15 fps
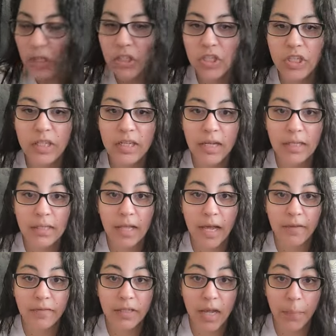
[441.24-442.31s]
she does
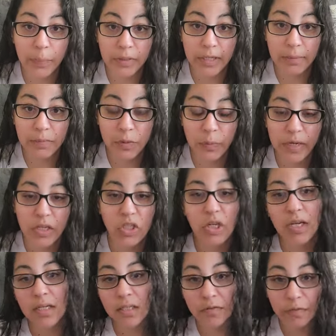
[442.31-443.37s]
lives a couple times a week. She
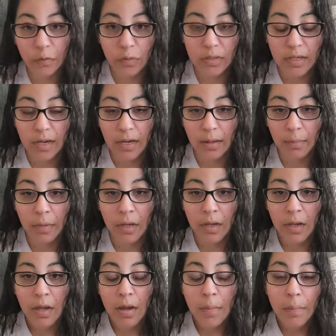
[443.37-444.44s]
is a full-time
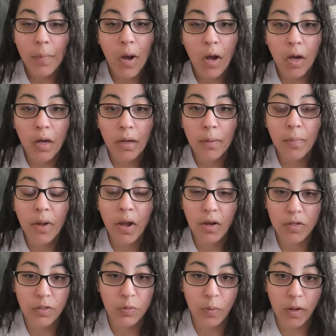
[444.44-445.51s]
mom
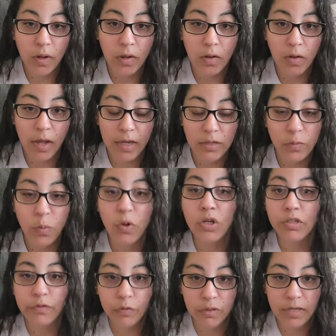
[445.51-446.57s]
as well as
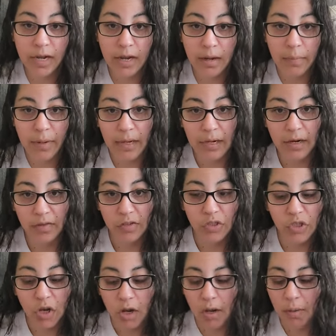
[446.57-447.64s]
works full-time at another
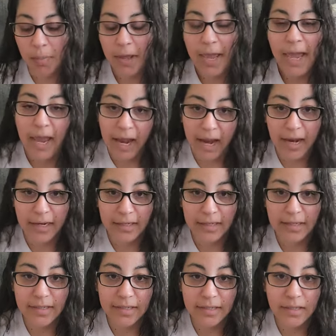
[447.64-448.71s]
job and
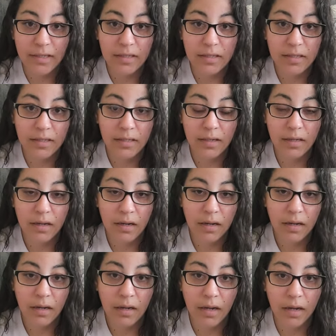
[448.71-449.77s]
does this.
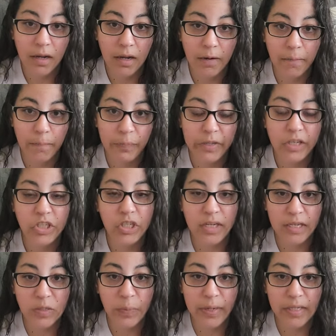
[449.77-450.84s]
Um, and
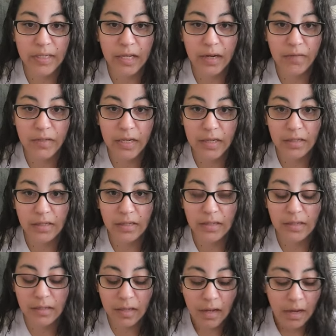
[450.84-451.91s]
she is based out of
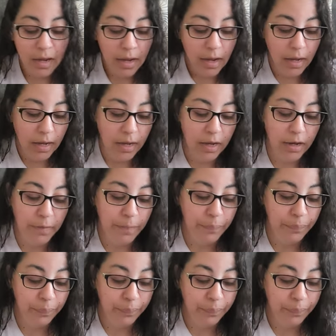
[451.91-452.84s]
Texas. Um,